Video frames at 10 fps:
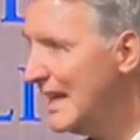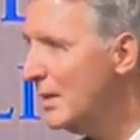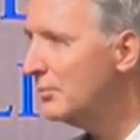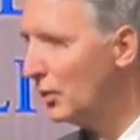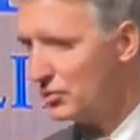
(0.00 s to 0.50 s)

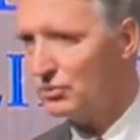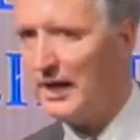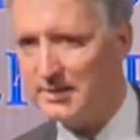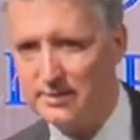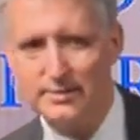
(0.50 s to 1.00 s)
keep those
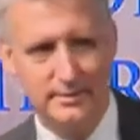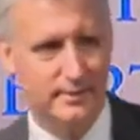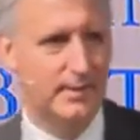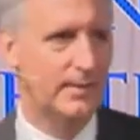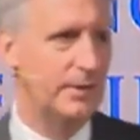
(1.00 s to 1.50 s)
rights.
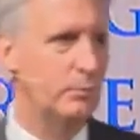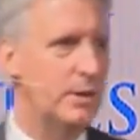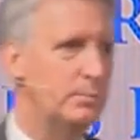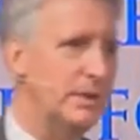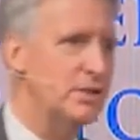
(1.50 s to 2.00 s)
And
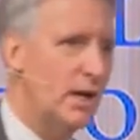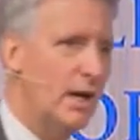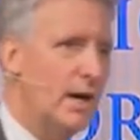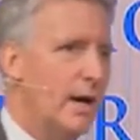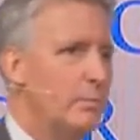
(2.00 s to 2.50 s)
we at
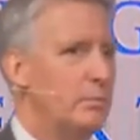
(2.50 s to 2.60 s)
PJI